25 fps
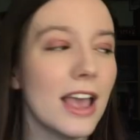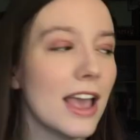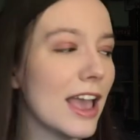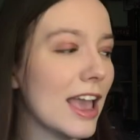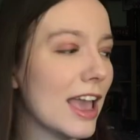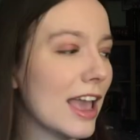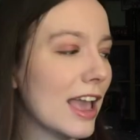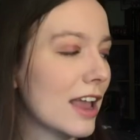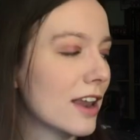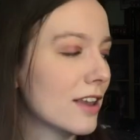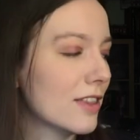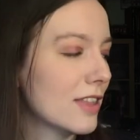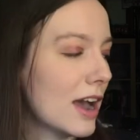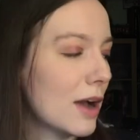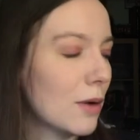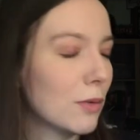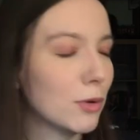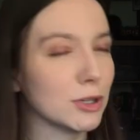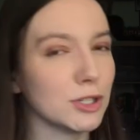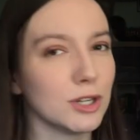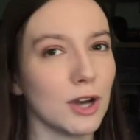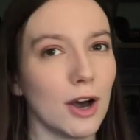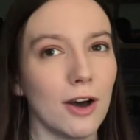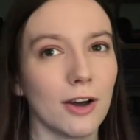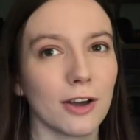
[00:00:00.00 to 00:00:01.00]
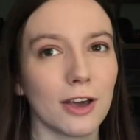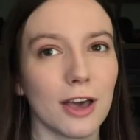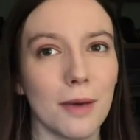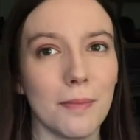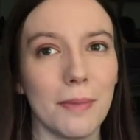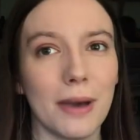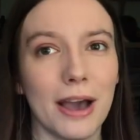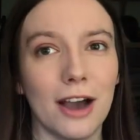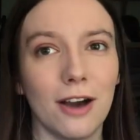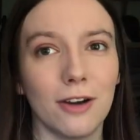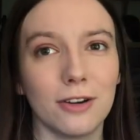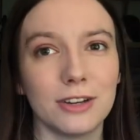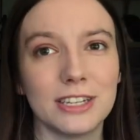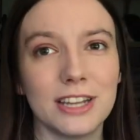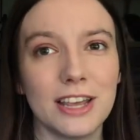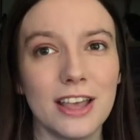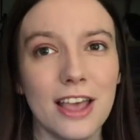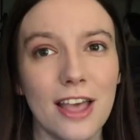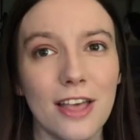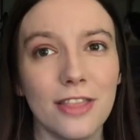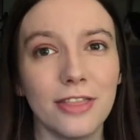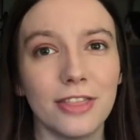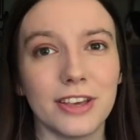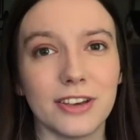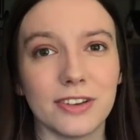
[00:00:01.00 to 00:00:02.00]
and that will talk about
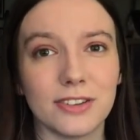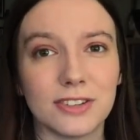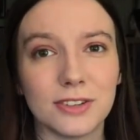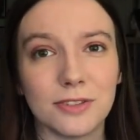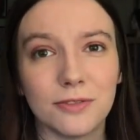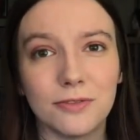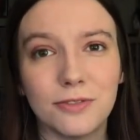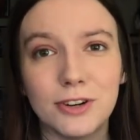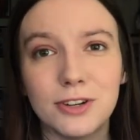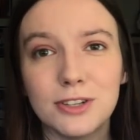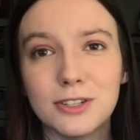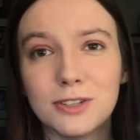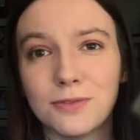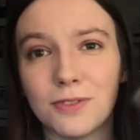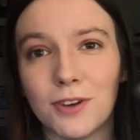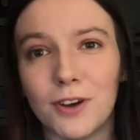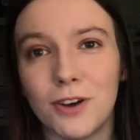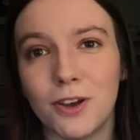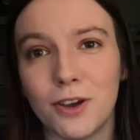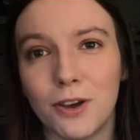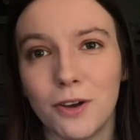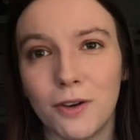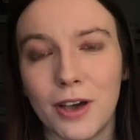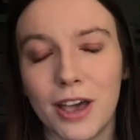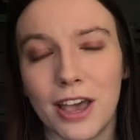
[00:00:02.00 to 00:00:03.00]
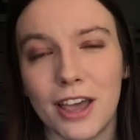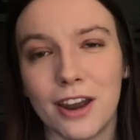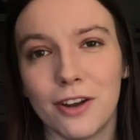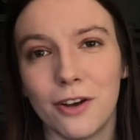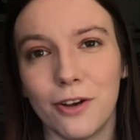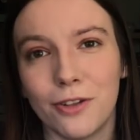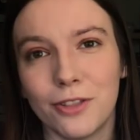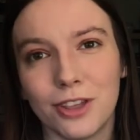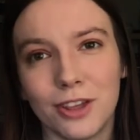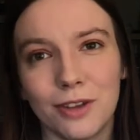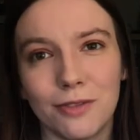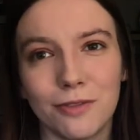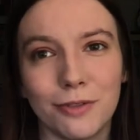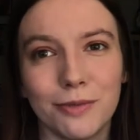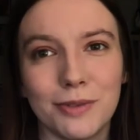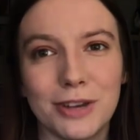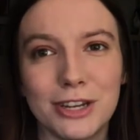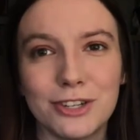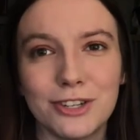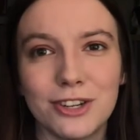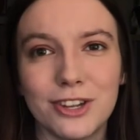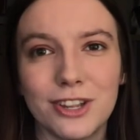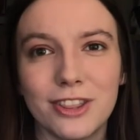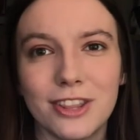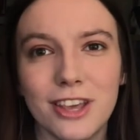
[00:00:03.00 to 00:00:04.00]
this first photo and all the
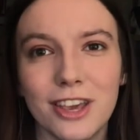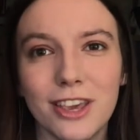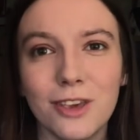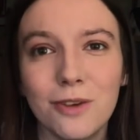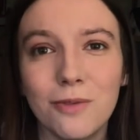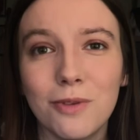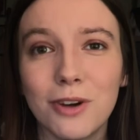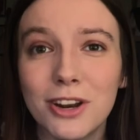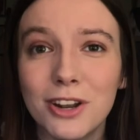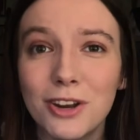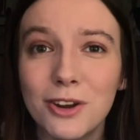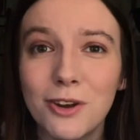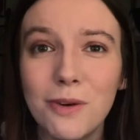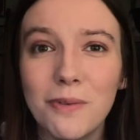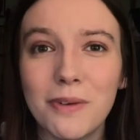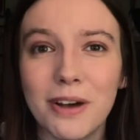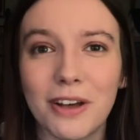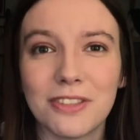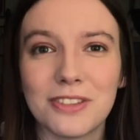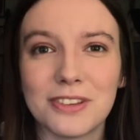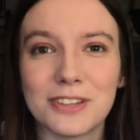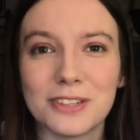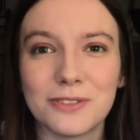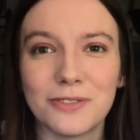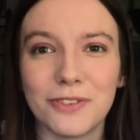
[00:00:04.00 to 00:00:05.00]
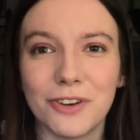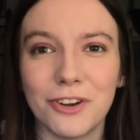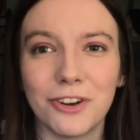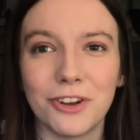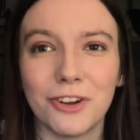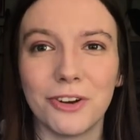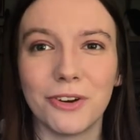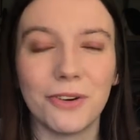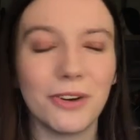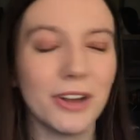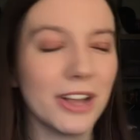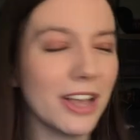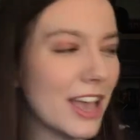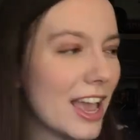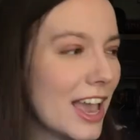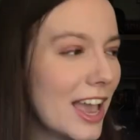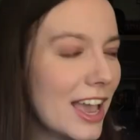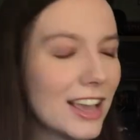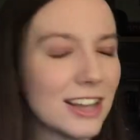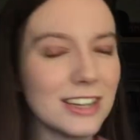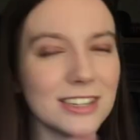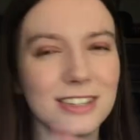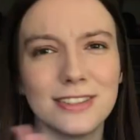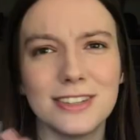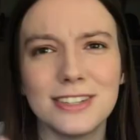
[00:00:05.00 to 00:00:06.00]
information that you want to know about this photo
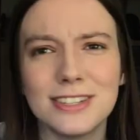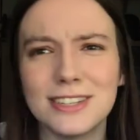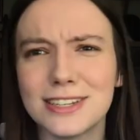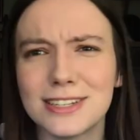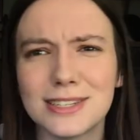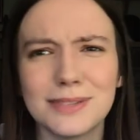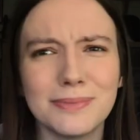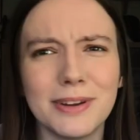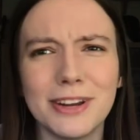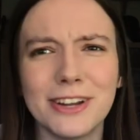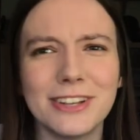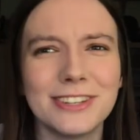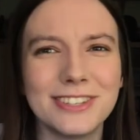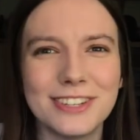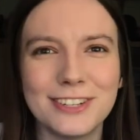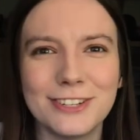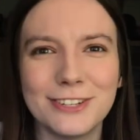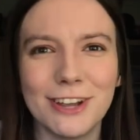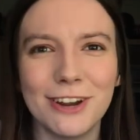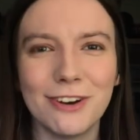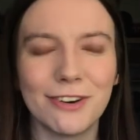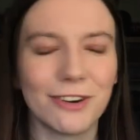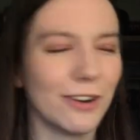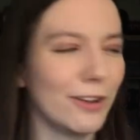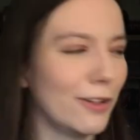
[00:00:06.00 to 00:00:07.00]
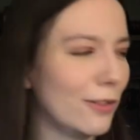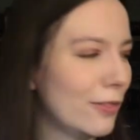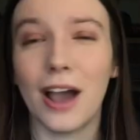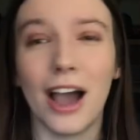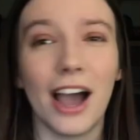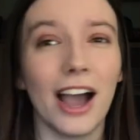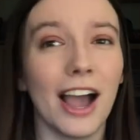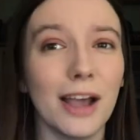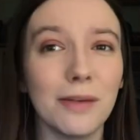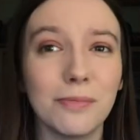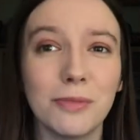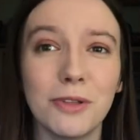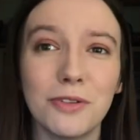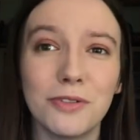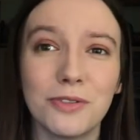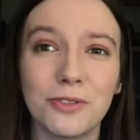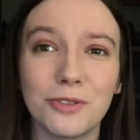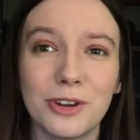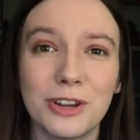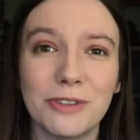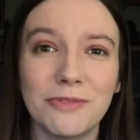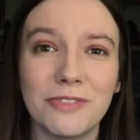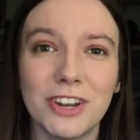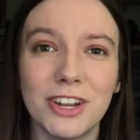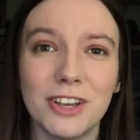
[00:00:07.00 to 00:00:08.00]
and this experience in general. I upload
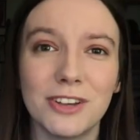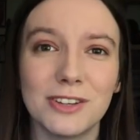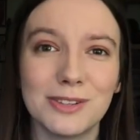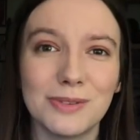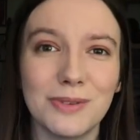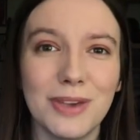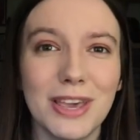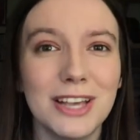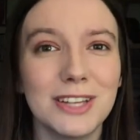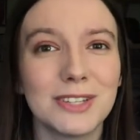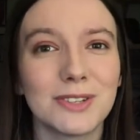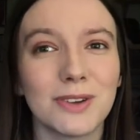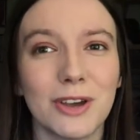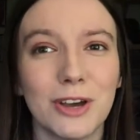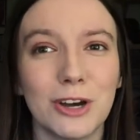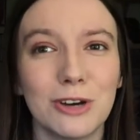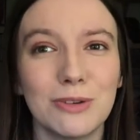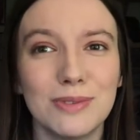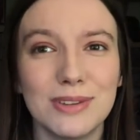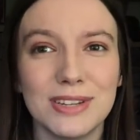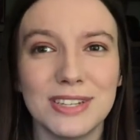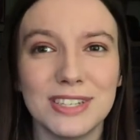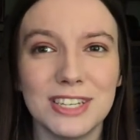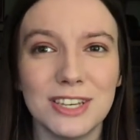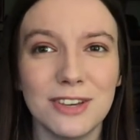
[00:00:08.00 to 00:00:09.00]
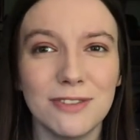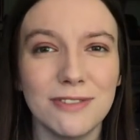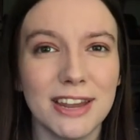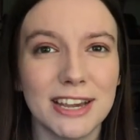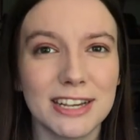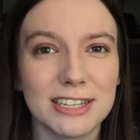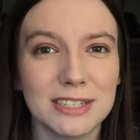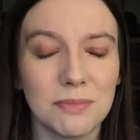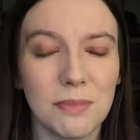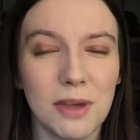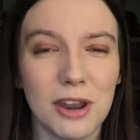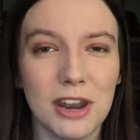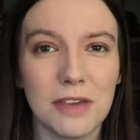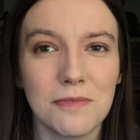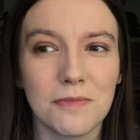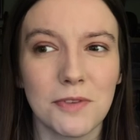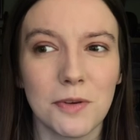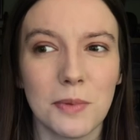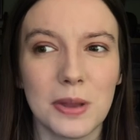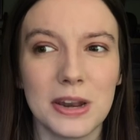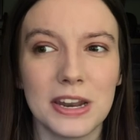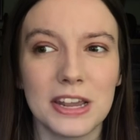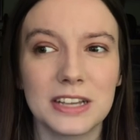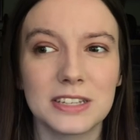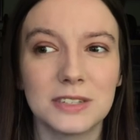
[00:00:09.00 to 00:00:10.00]
3 videos a week, so I hope to see you next Monday for
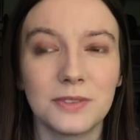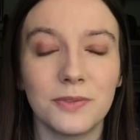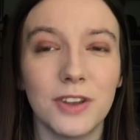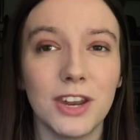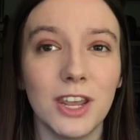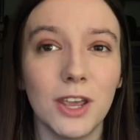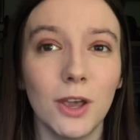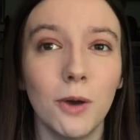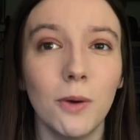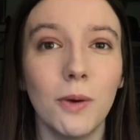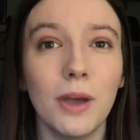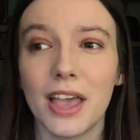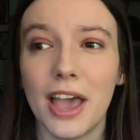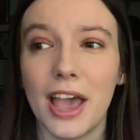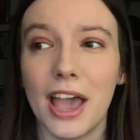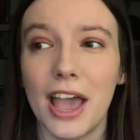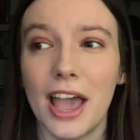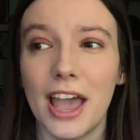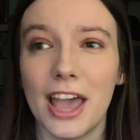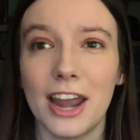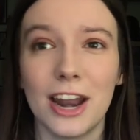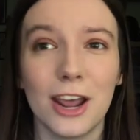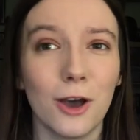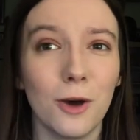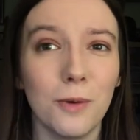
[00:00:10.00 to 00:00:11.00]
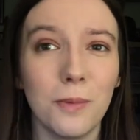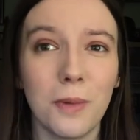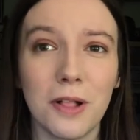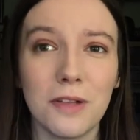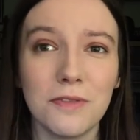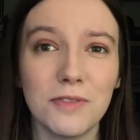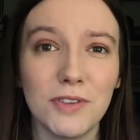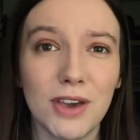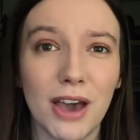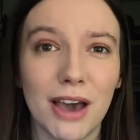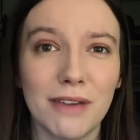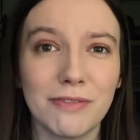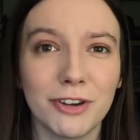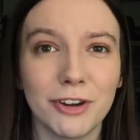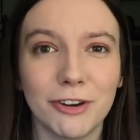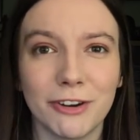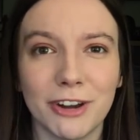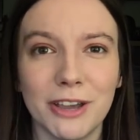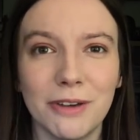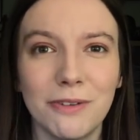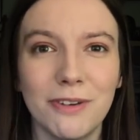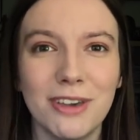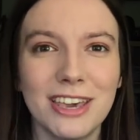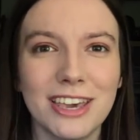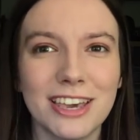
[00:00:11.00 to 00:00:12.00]
my next video, and I hope all of you have a
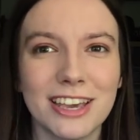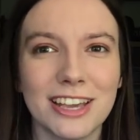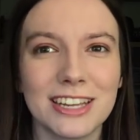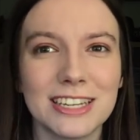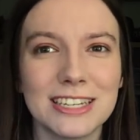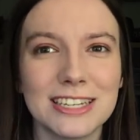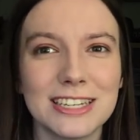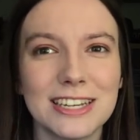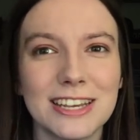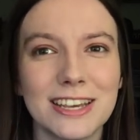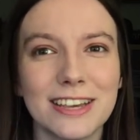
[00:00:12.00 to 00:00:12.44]
great weekend.